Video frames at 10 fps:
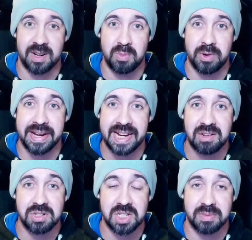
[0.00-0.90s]
realm, we
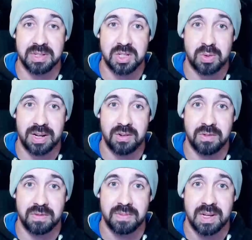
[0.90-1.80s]
encounter some of the 12,
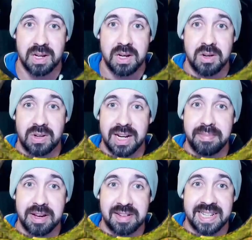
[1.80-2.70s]
who claim
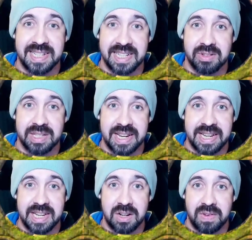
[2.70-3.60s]
they are intending on
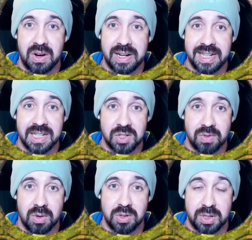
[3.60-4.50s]
taking over Eidolon's
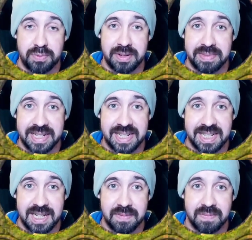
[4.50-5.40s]
role as supreme
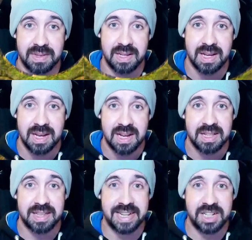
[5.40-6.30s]
deity.
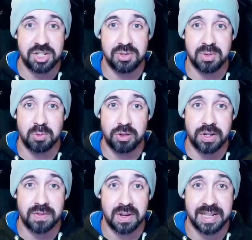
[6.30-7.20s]
They issue the
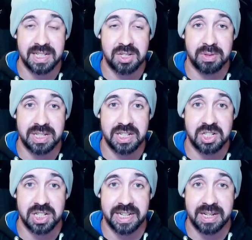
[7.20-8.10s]
Warrior of Light to
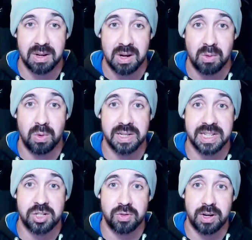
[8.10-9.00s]
essentially what is
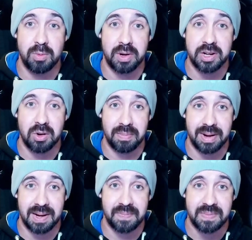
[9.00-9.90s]
a trial by
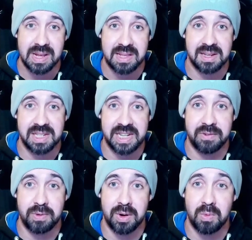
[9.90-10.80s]
combat, to see
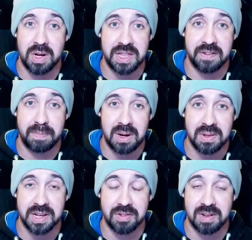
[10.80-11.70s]
if we are worthy of
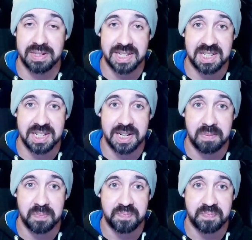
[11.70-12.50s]
pathing our own destiny.